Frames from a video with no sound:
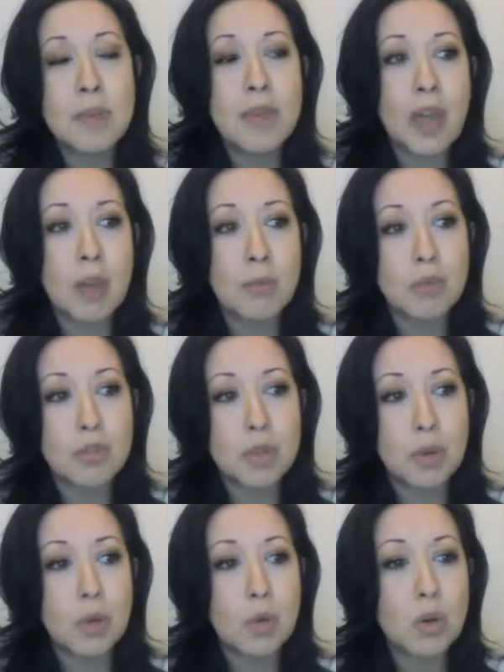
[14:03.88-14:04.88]
Being able
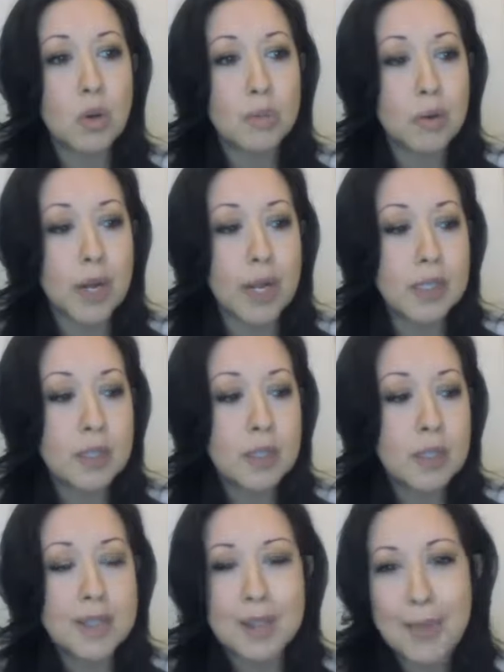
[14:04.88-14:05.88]
to incorporate
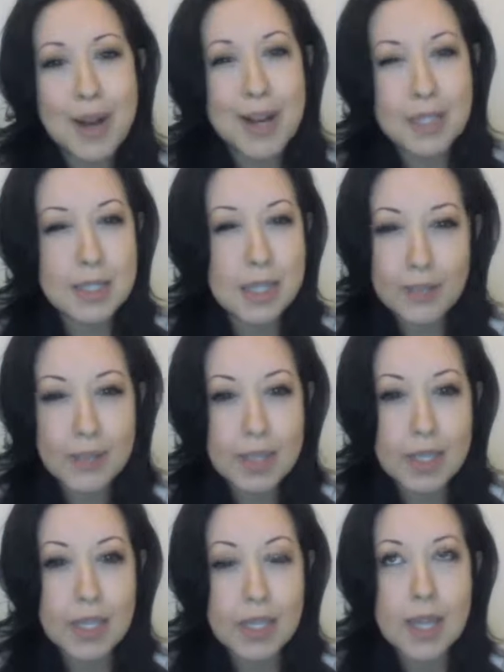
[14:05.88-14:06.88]
the
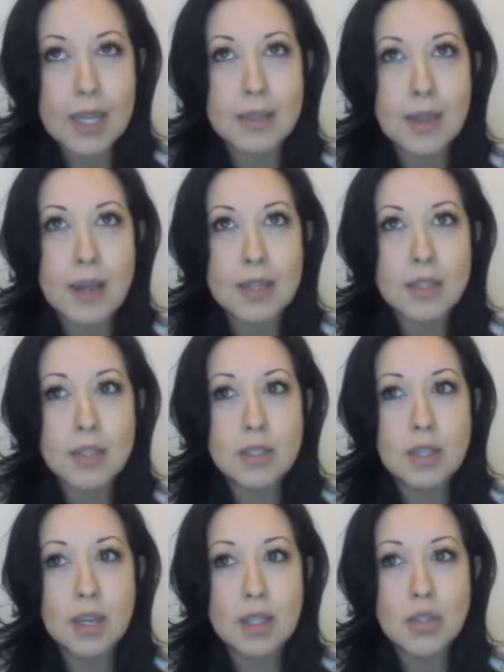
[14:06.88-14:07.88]
positivity in that
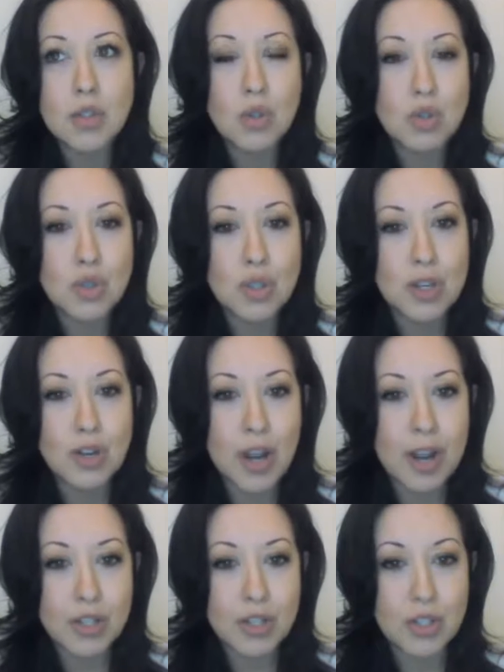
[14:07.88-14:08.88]
social
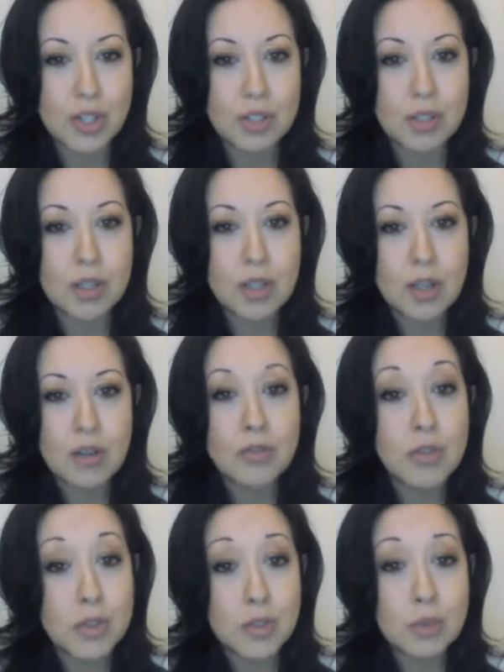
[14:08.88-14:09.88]
interaction
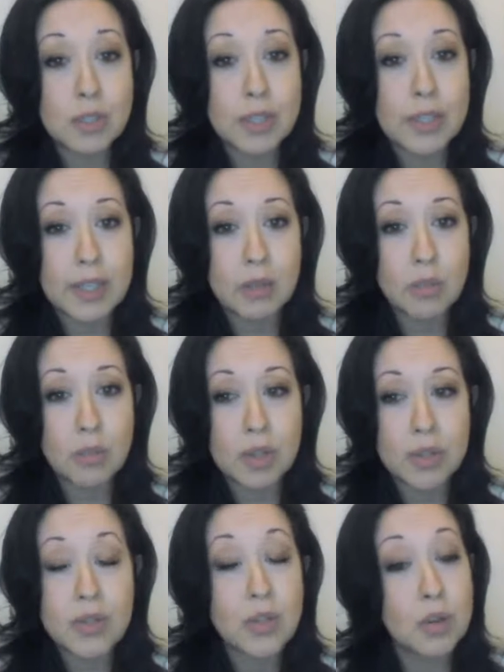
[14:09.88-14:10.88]
virtually
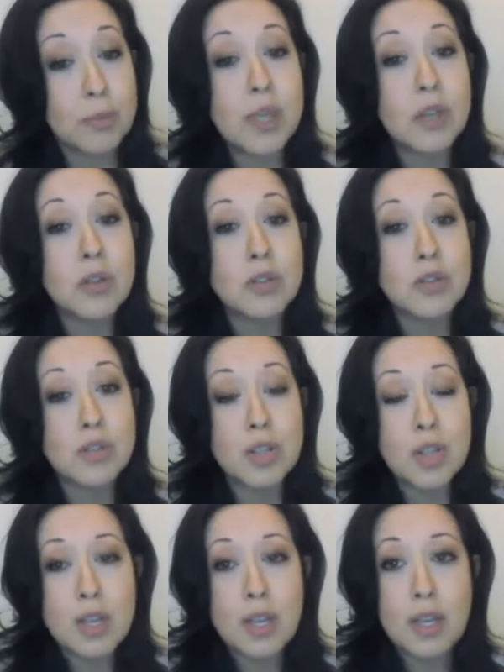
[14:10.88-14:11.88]
with their
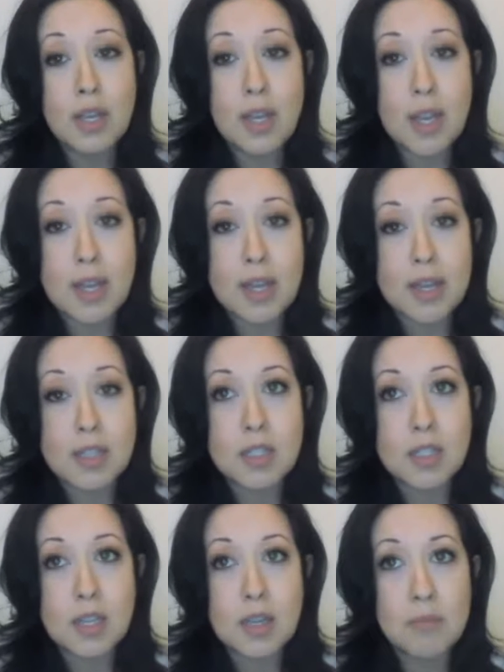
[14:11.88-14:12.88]
peers
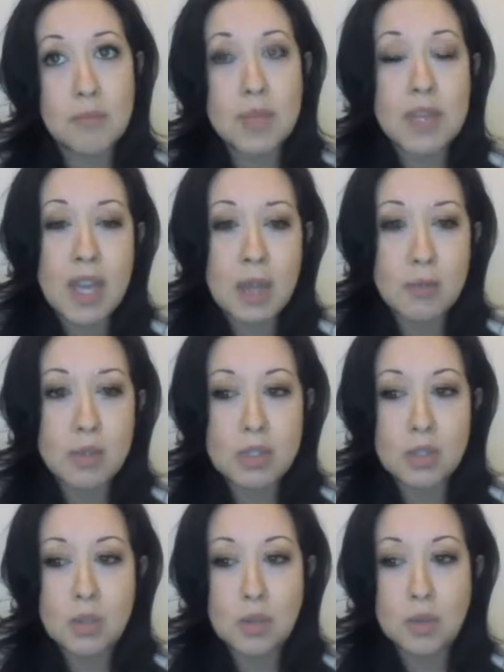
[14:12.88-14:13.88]
and being able
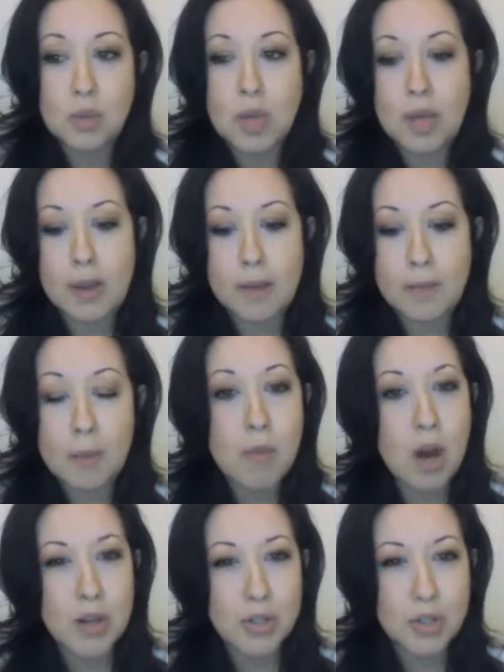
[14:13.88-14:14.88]
to
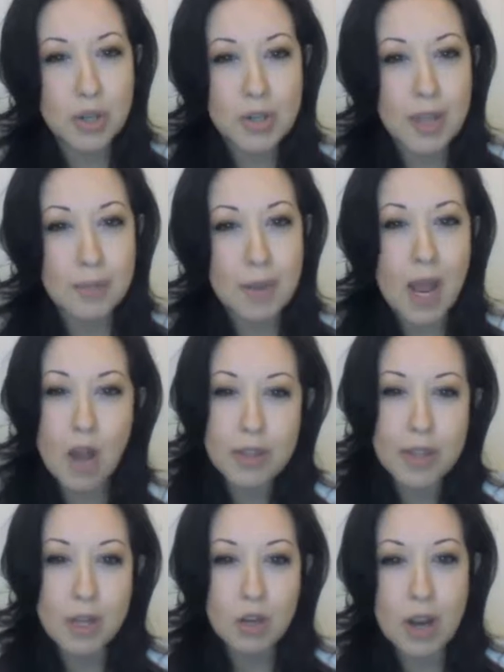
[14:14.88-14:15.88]
monitor them and how
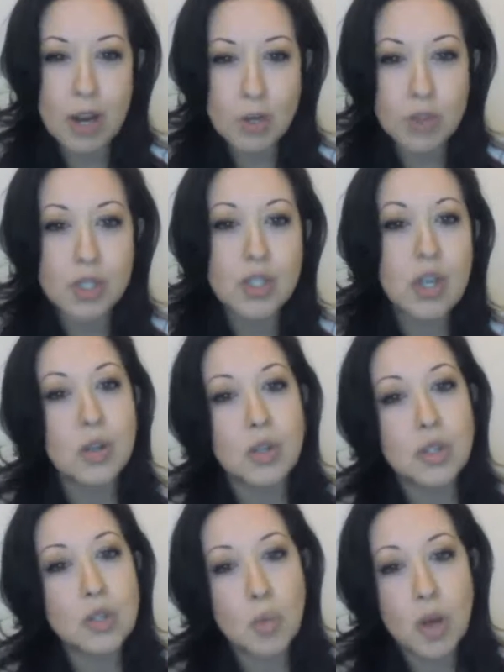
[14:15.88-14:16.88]
they interact with each
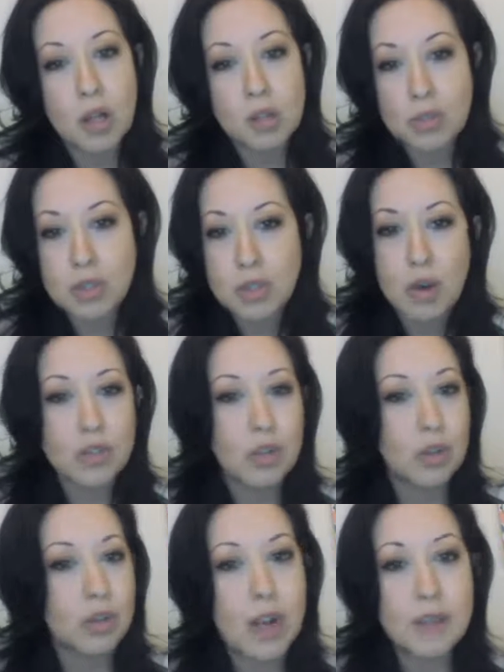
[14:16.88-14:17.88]
other as well. We do arts
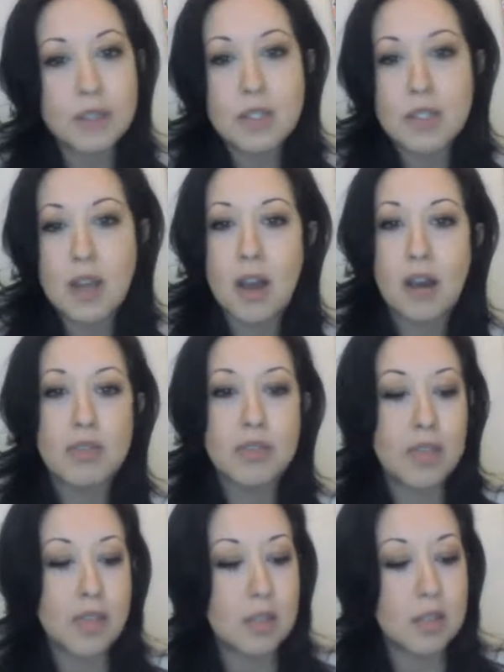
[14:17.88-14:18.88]
and crafts stuff,
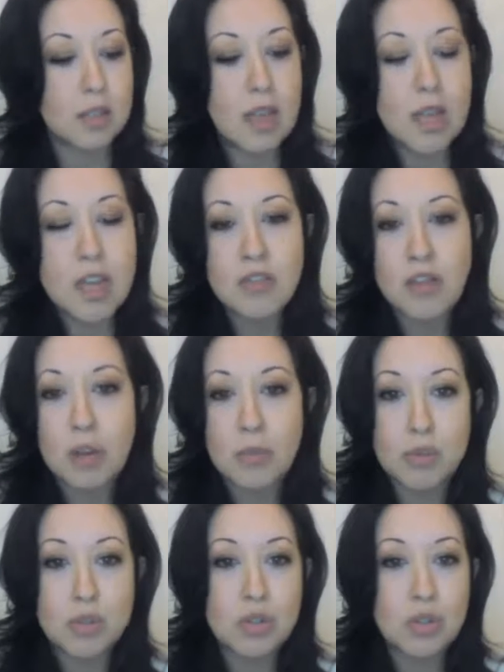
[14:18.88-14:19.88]
and they're
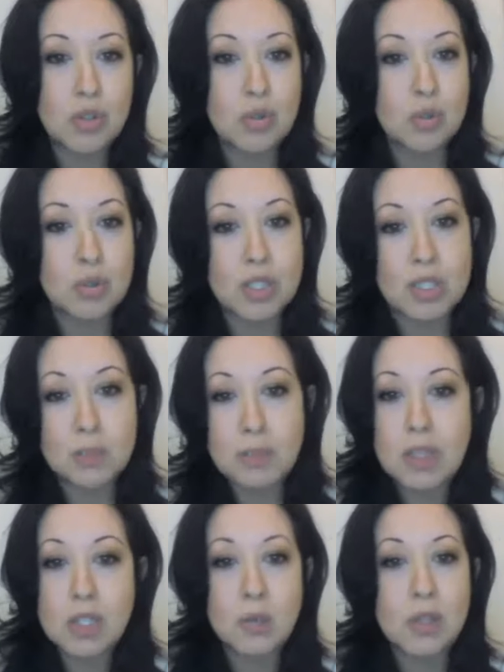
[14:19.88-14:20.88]
able to
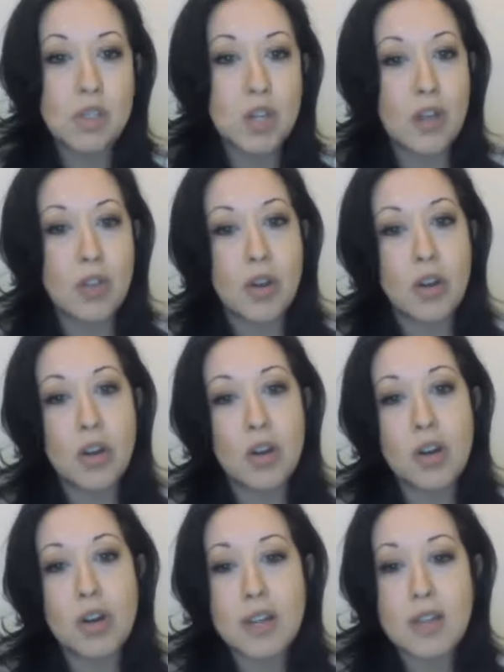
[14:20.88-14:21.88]
speak to each
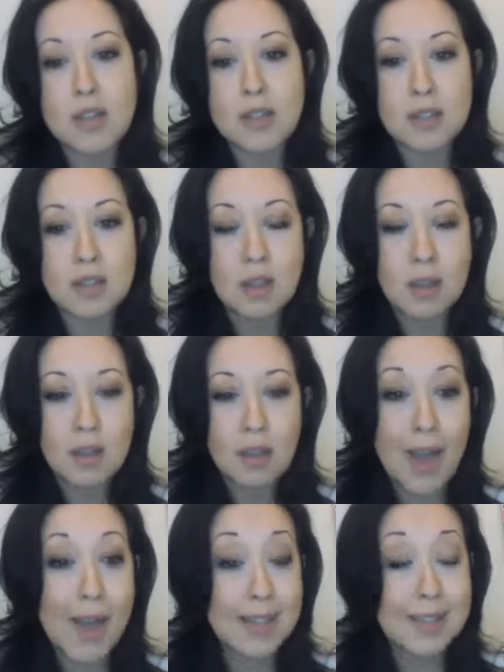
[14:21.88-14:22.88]
other and
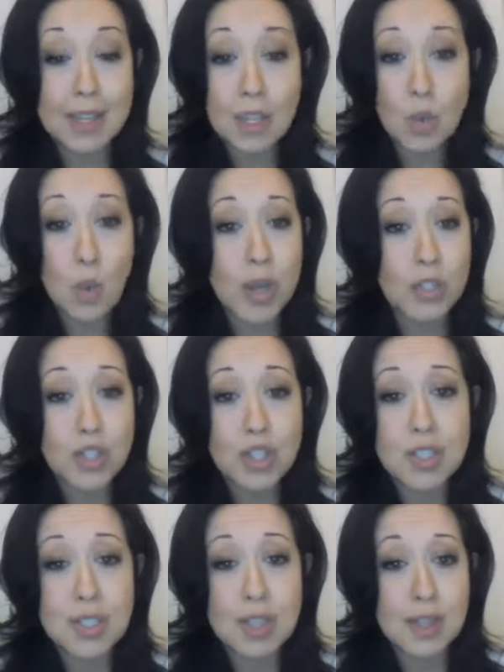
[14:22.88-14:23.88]
ask any
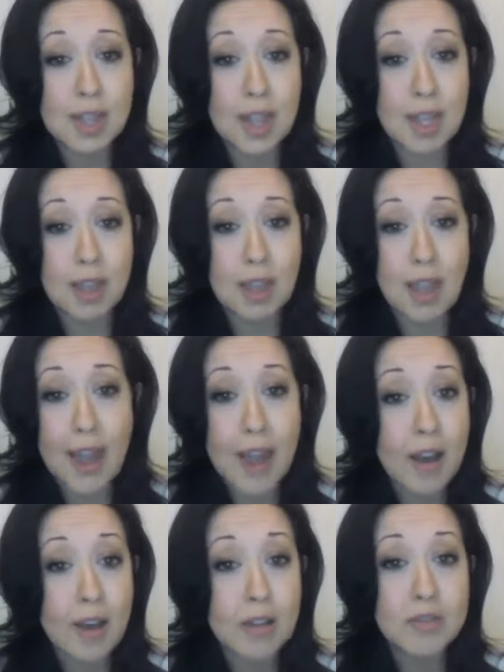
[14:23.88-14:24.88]
questions that they
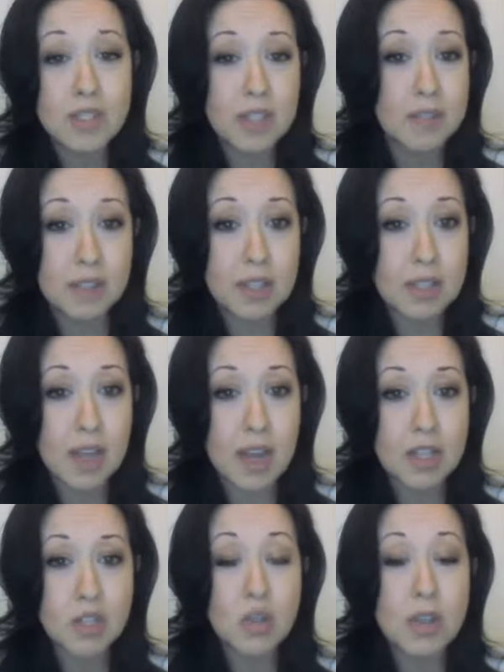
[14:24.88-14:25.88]
have, stuff like
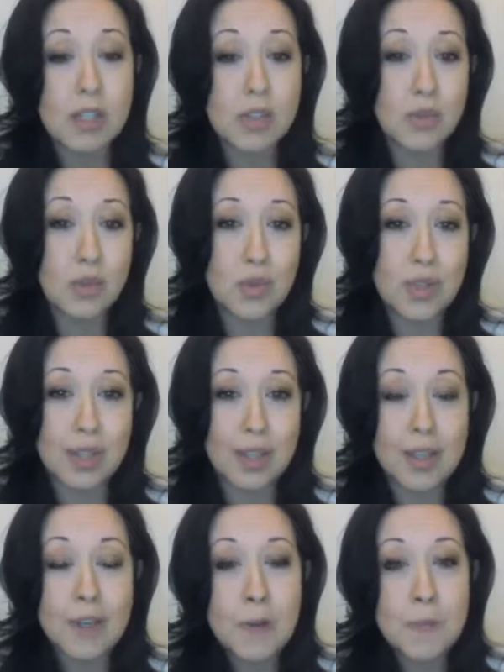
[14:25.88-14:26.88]
that. So that's for
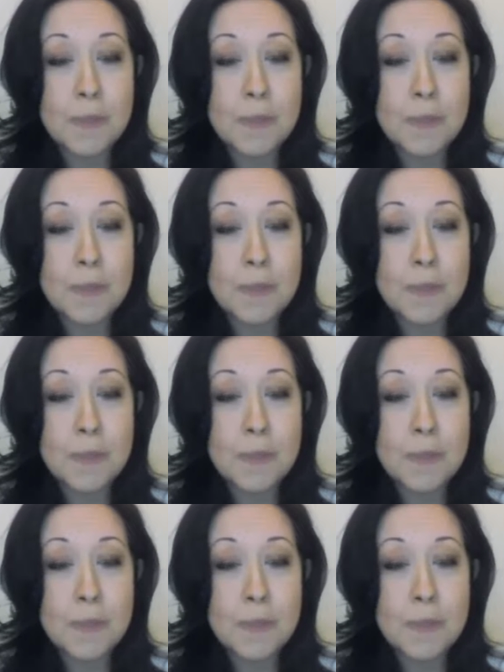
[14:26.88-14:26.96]
the